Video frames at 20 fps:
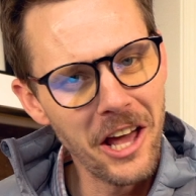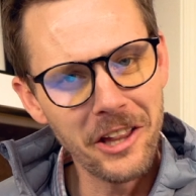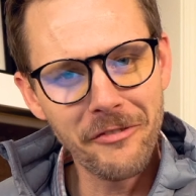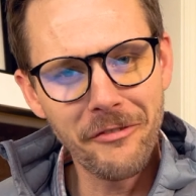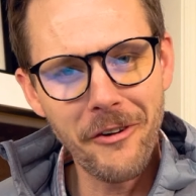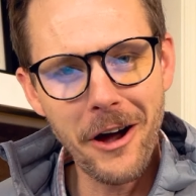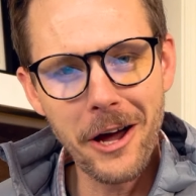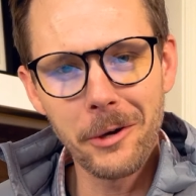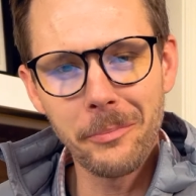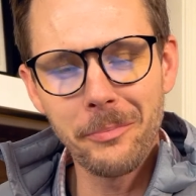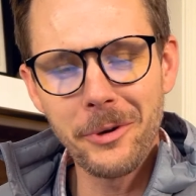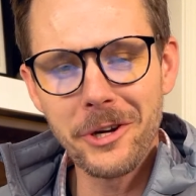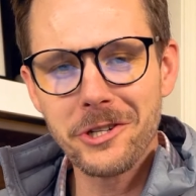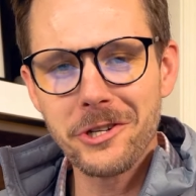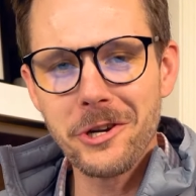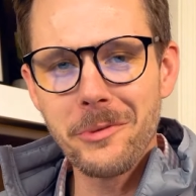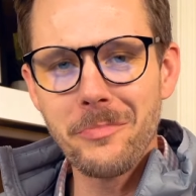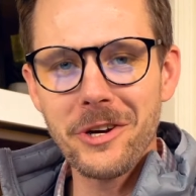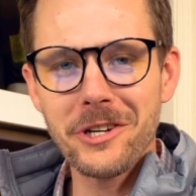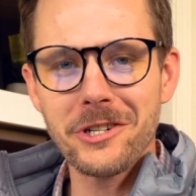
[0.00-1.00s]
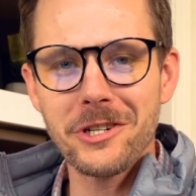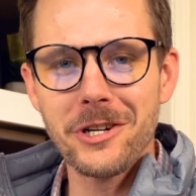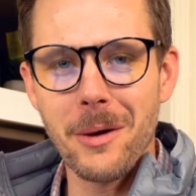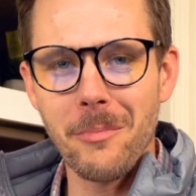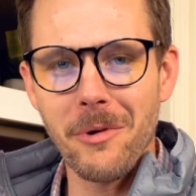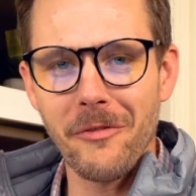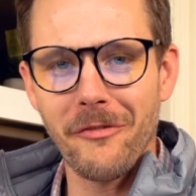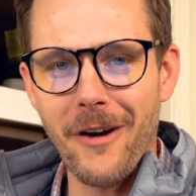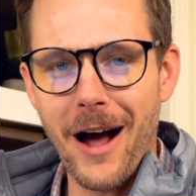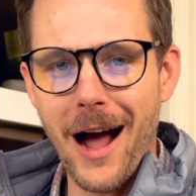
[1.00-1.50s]
And the final picture, picture
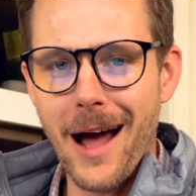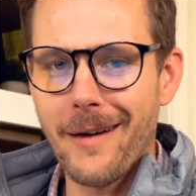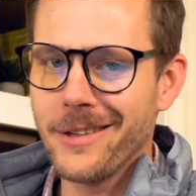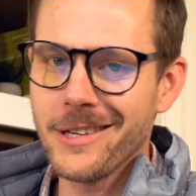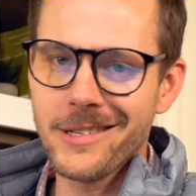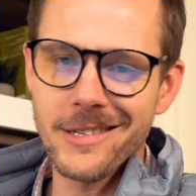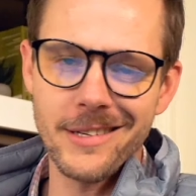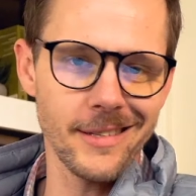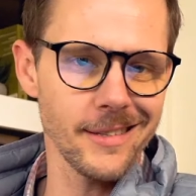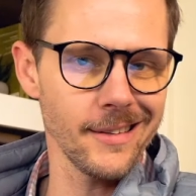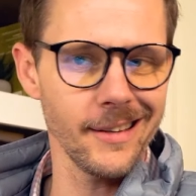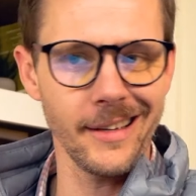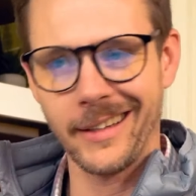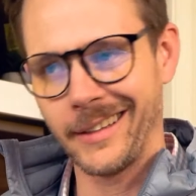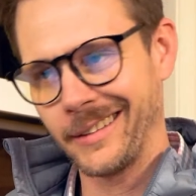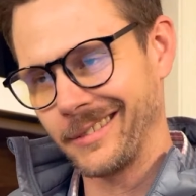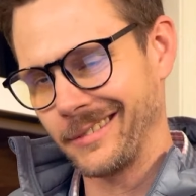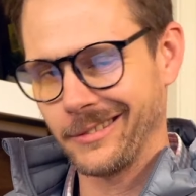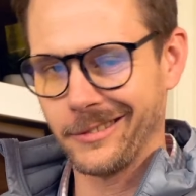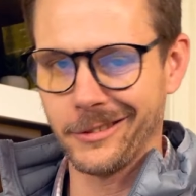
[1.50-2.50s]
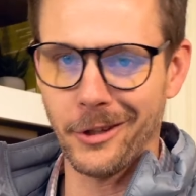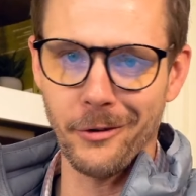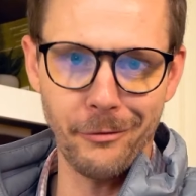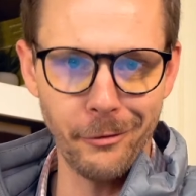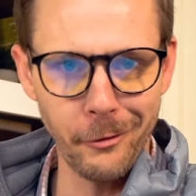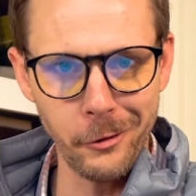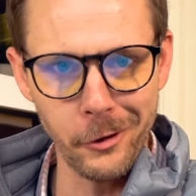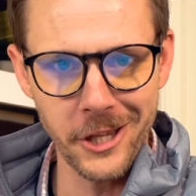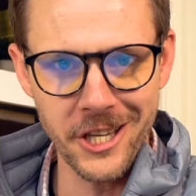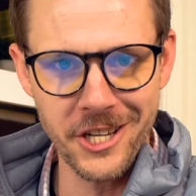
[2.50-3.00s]
number 5, this is like the
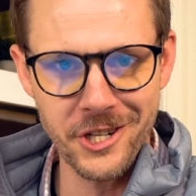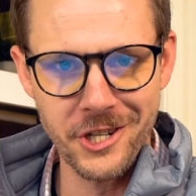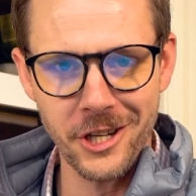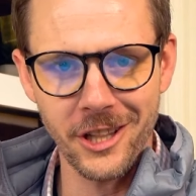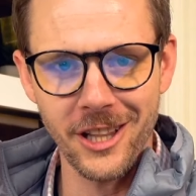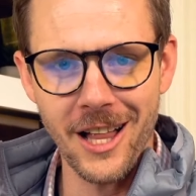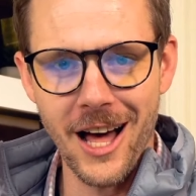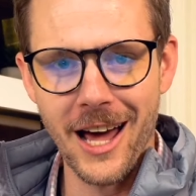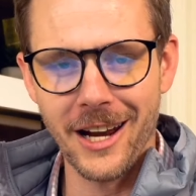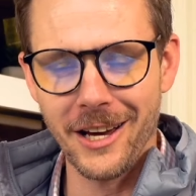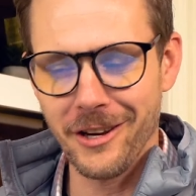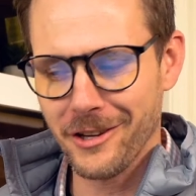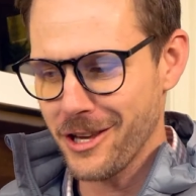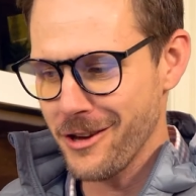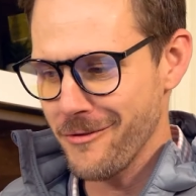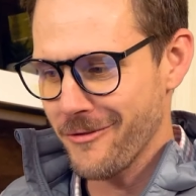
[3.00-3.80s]
full enchilada.